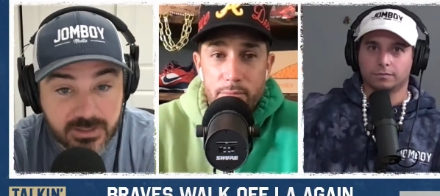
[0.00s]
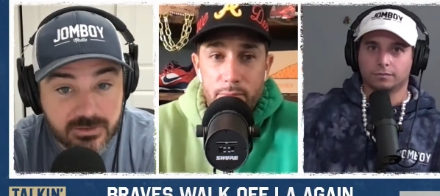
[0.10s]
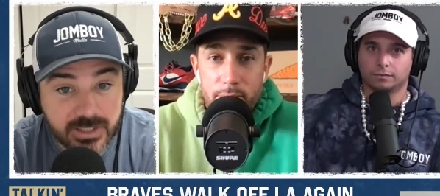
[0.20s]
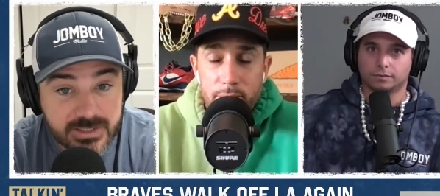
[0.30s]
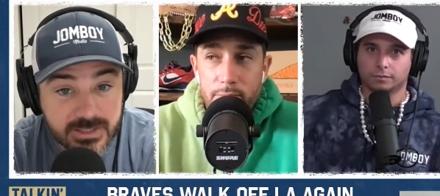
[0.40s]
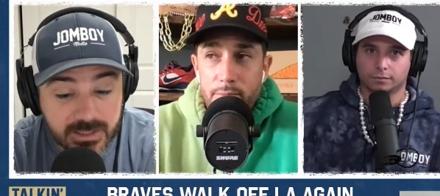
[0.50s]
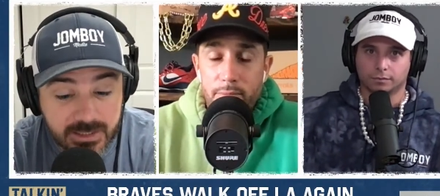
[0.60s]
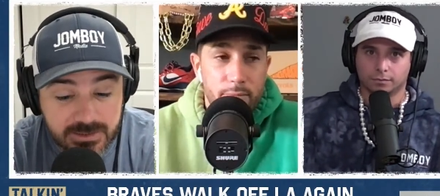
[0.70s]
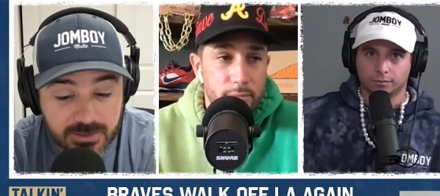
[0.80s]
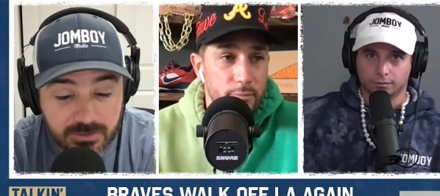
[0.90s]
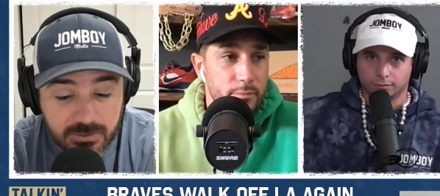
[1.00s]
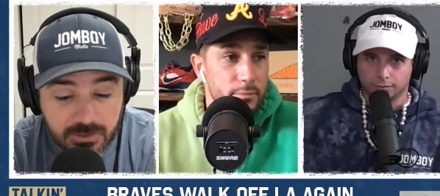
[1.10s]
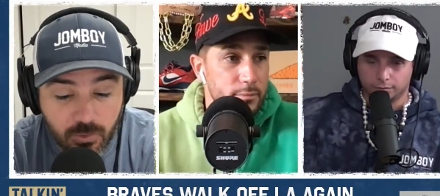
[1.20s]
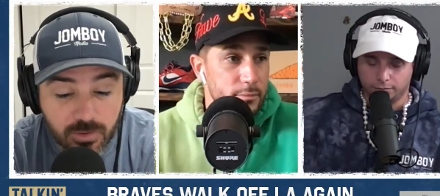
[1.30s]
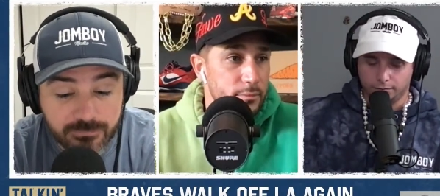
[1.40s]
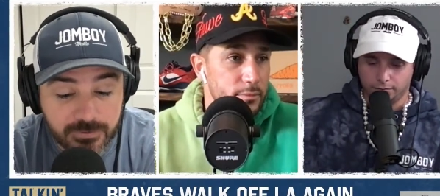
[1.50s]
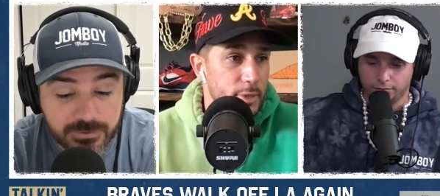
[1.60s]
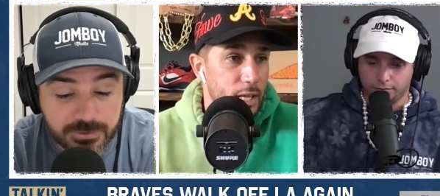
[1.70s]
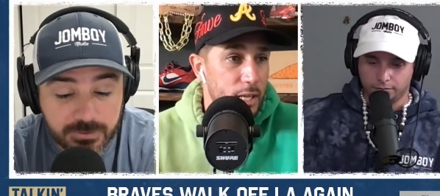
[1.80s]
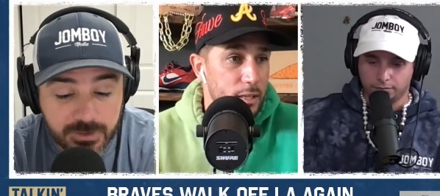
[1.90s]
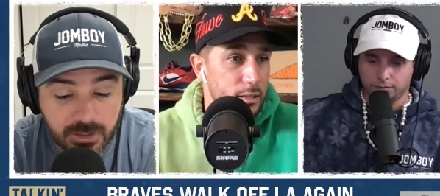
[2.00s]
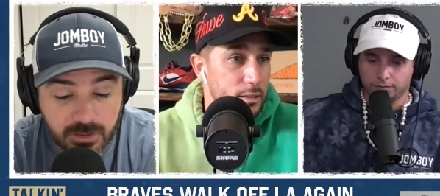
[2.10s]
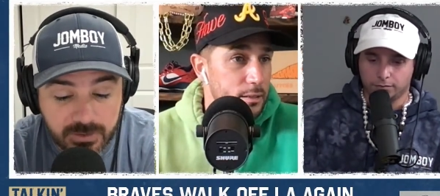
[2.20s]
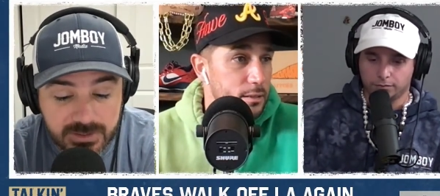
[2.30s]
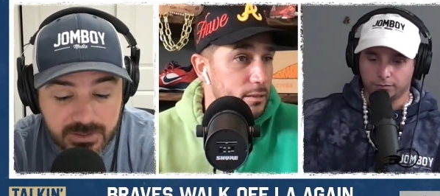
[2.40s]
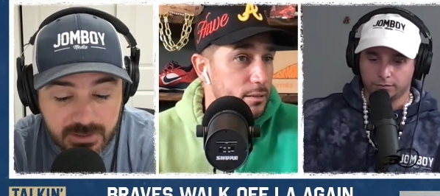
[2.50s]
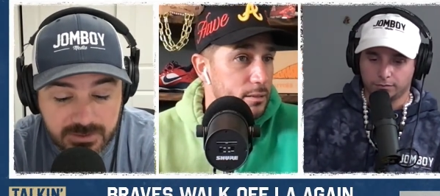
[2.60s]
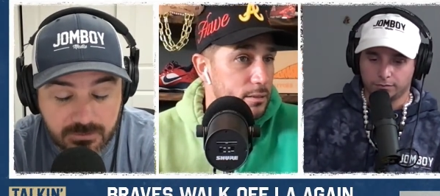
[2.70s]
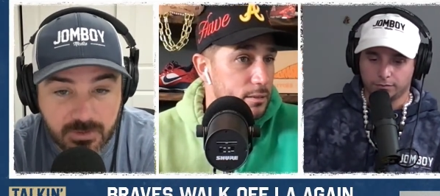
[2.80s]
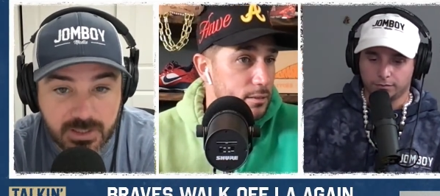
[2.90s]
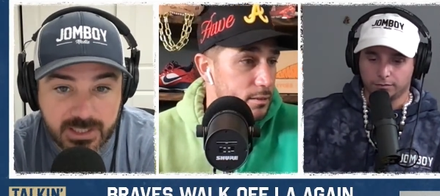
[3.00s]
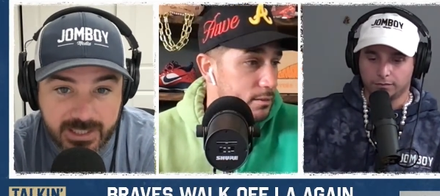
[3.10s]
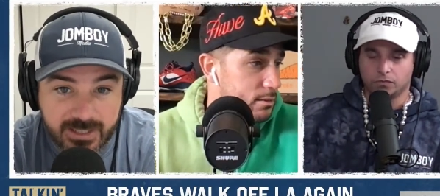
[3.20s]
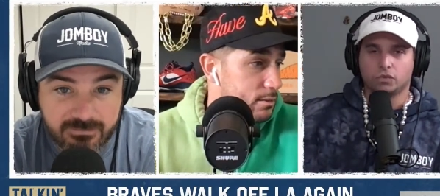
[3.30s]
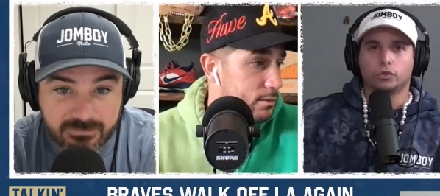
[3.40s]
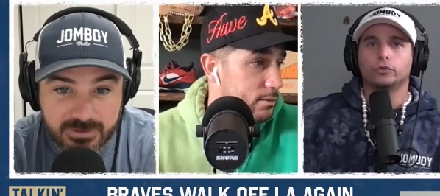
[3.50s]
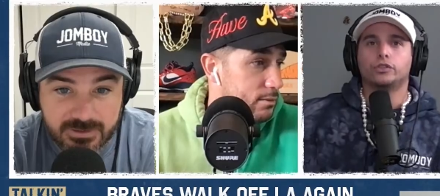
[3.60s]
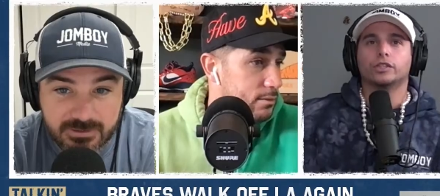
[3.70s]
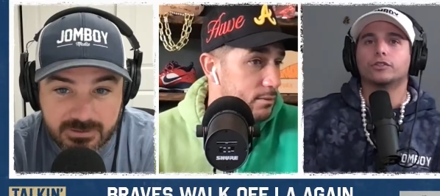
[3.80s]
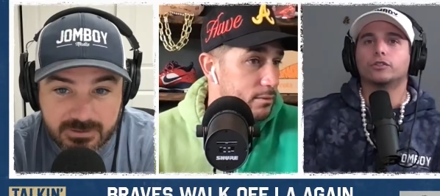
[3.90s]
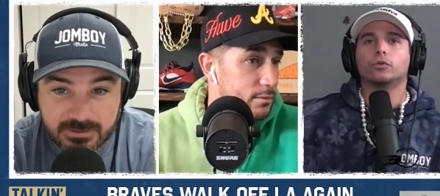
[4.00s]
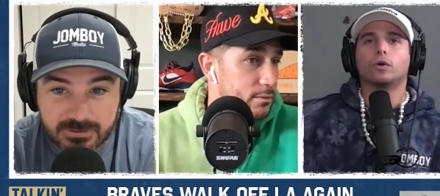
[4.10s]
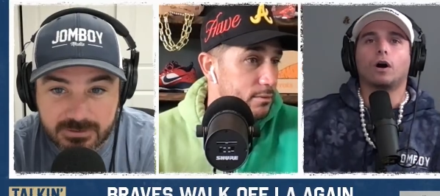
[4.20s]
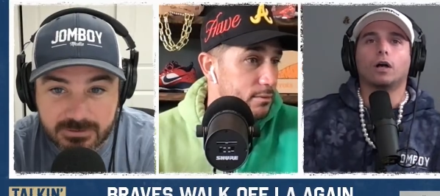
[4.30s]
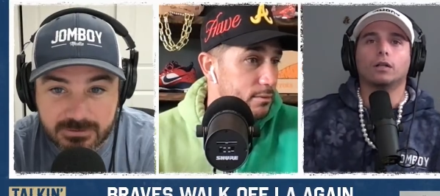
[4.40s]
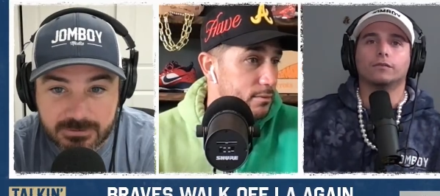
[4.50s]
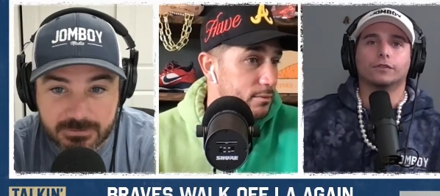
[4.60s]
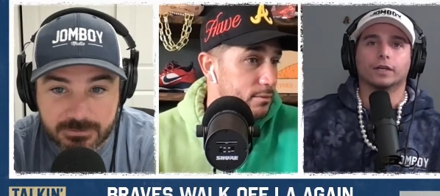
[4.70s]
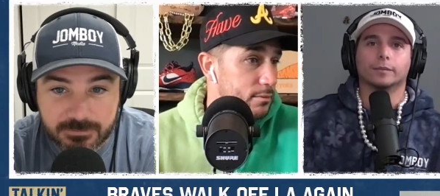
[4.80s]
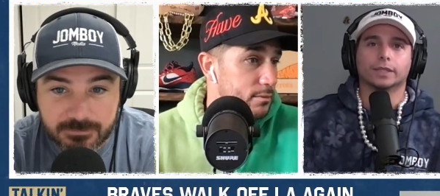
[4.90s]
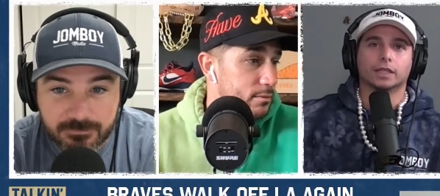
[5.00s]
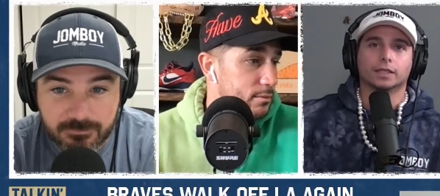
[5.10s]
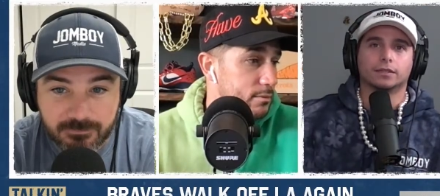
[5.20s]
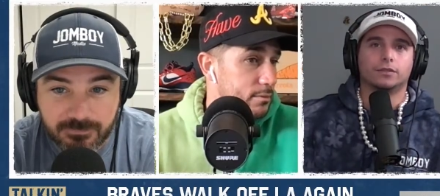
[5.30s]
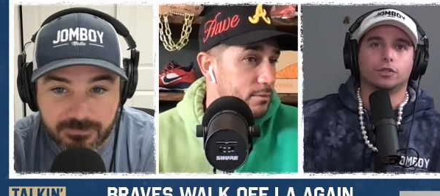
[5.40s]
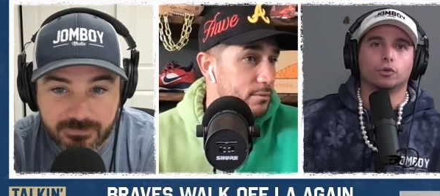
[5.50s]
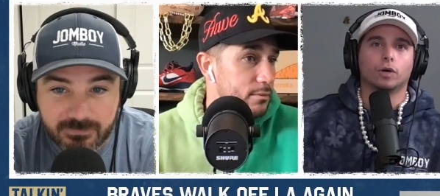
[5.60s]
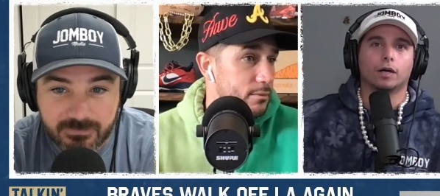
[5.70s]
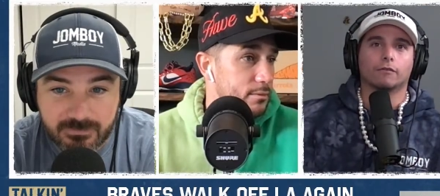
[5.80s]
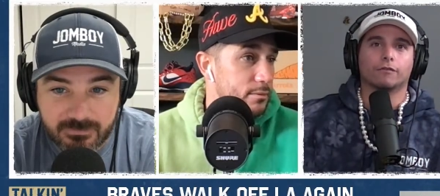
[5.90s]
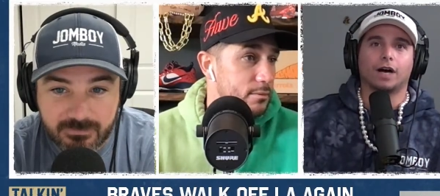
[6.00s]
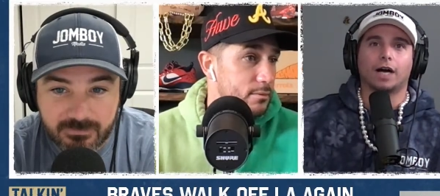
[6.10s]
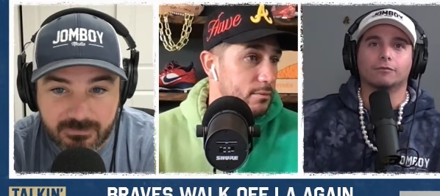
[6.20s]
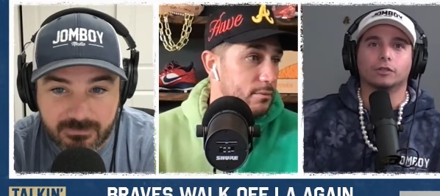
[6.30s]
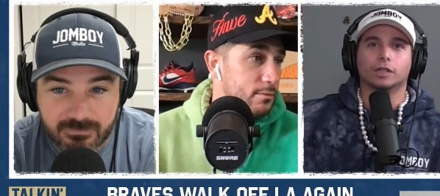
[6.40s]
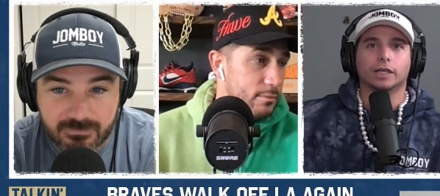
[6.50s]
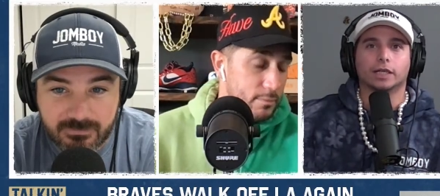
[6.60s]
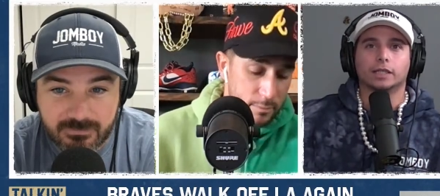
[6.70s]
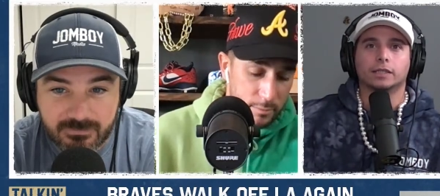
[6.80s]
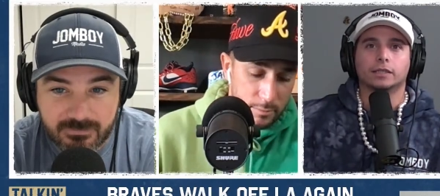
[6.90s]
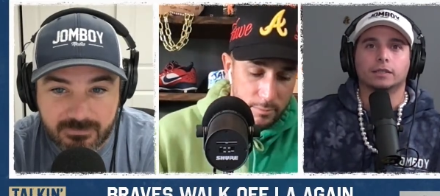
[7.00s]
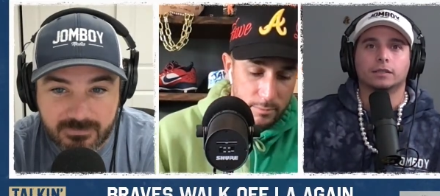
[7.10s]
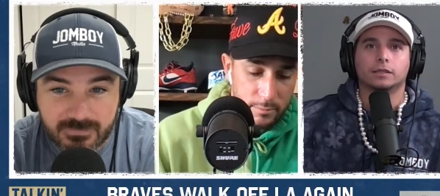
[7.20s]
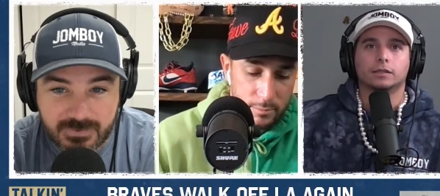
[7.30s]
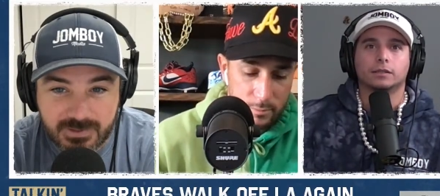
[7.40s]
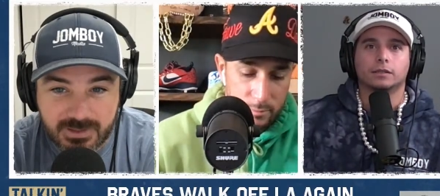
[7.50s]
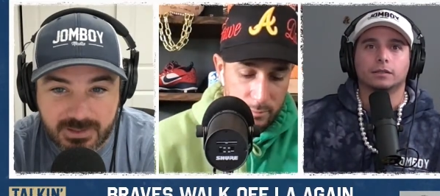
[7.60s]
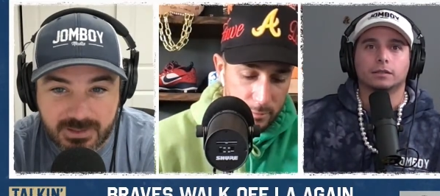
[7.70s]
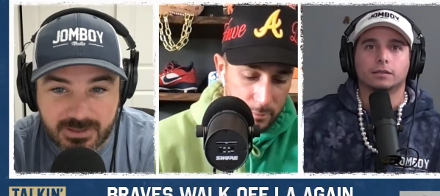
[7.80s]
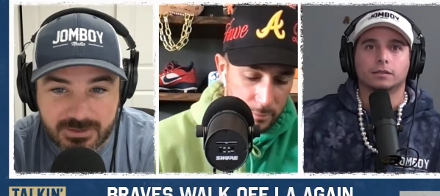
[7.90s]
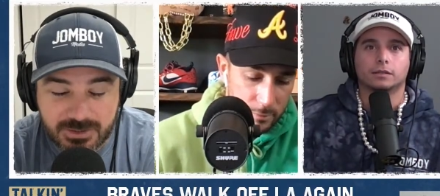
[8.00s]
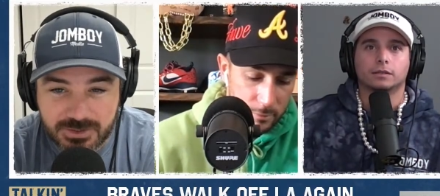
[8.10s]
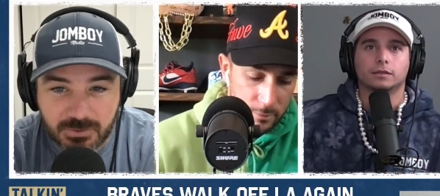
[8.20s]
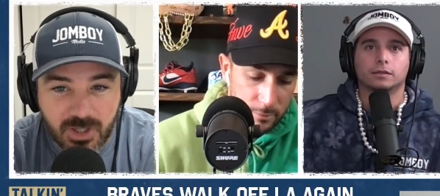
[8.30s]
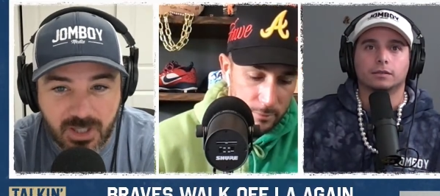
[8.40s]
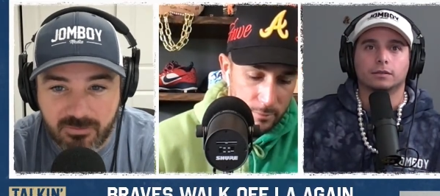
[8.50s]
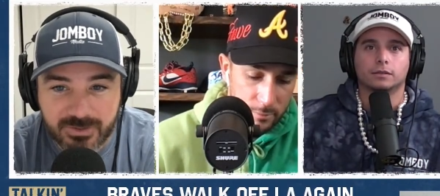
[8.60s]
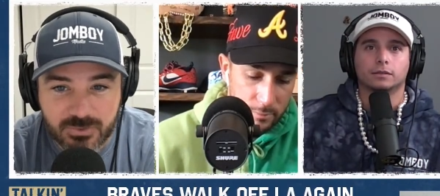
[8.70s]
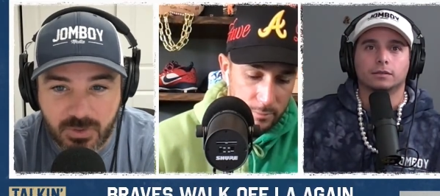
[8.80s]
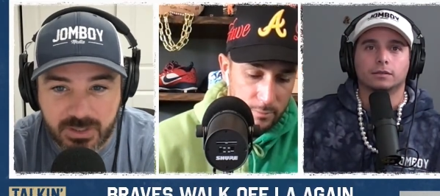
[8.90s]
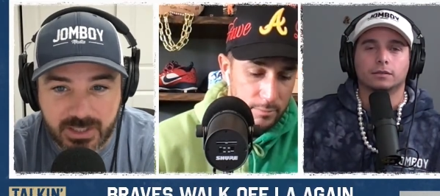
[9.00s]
Speaker 1: You think Correa's going to get two? Or Verdugo is also one and a half.
Speaker 2: Dude, just do all of them and like two out of five will hit. Just do all of them as